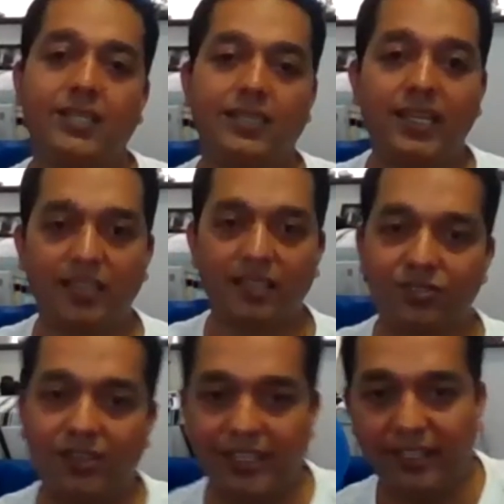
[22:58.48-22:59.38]
Yeah, that's
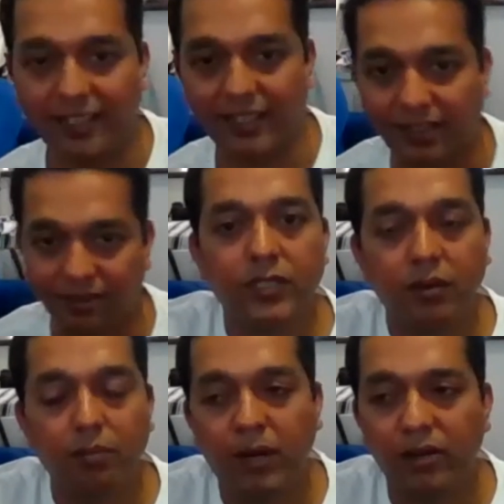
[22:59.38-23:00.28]
right. Yeah.
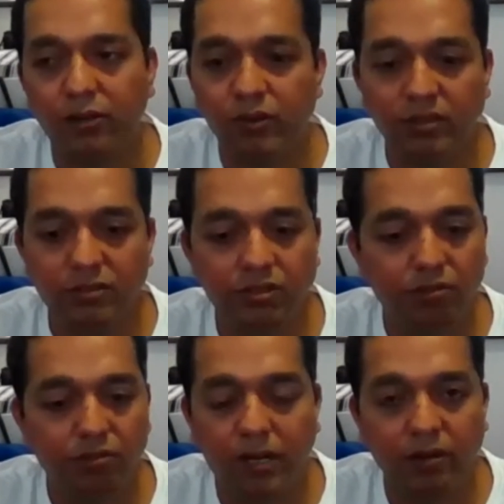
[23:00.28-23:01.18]
Part one. So
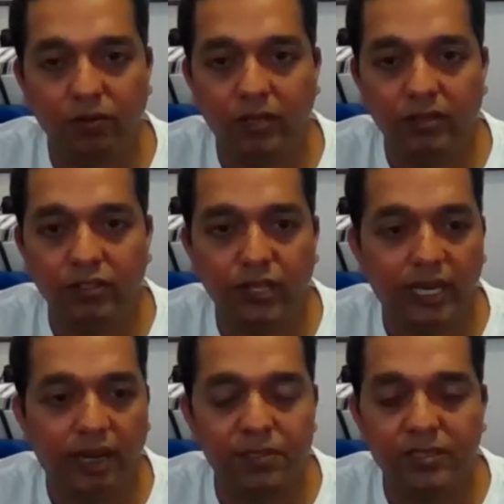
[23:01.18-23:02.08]
part one
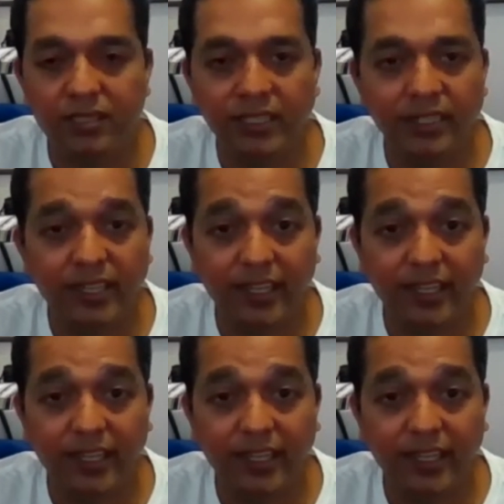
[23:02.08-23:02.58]
happens in India.